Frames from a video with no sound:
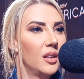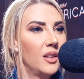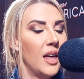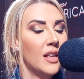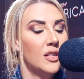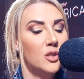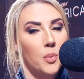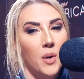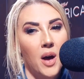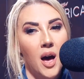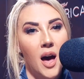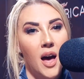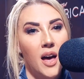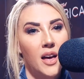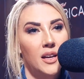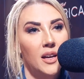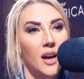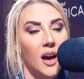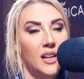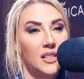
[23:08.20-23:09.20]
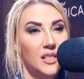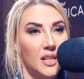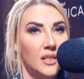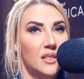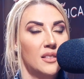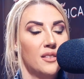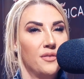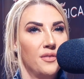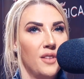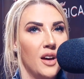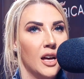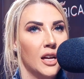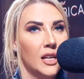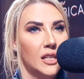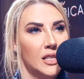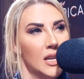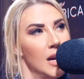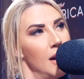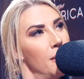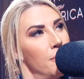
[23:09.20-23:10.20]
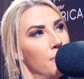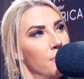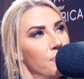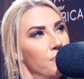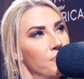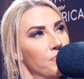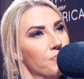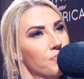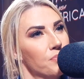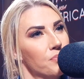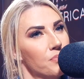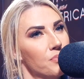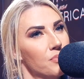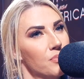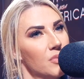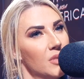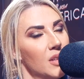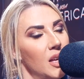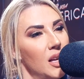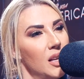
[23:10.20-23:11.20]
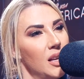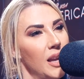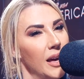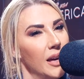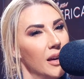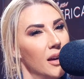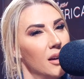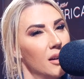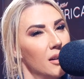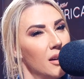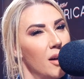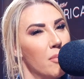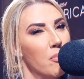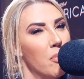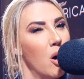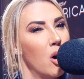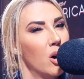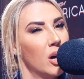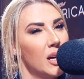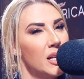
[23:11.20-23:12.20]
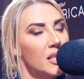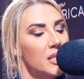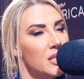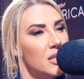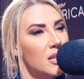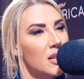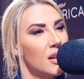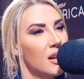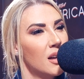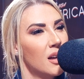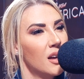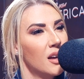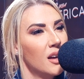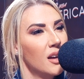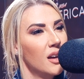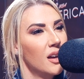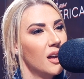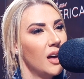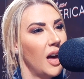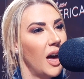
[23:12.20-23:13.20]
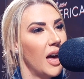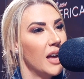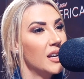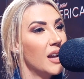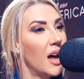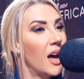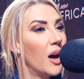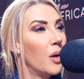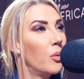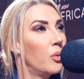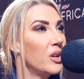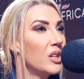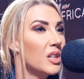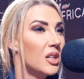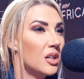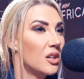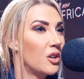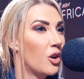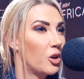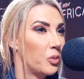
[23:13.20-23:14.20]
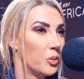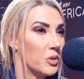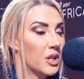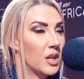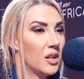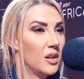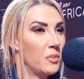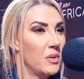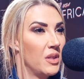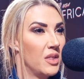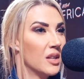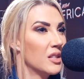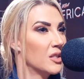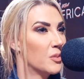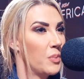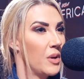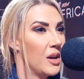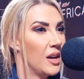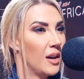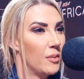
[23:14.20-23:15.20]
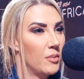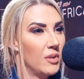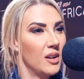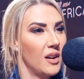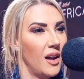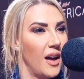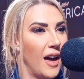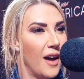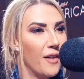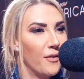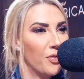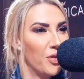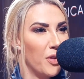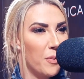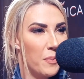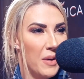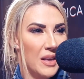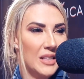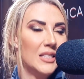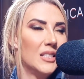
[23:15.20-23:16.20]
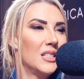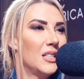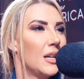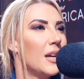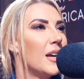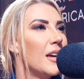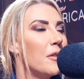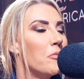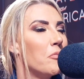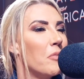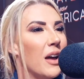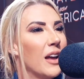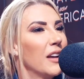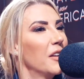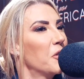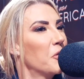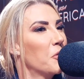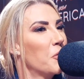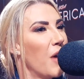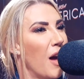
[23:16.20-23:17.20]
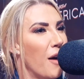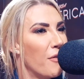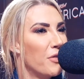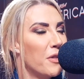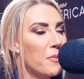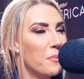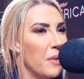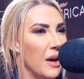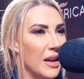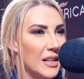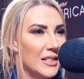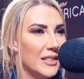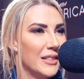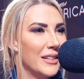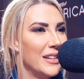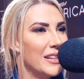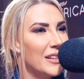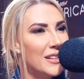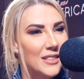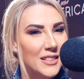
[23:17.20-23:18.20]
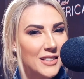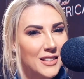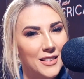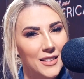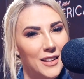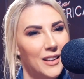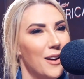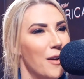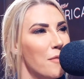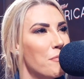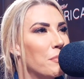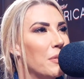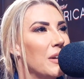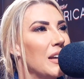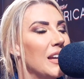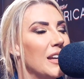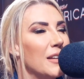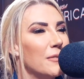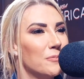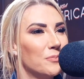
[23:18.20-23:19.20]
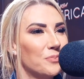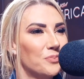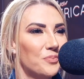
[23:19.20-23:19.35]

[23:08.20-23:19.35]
And that's where I identified a market. And we didn't know it was going to be this big. I mean, I have the best team and we have the best leaders in the company.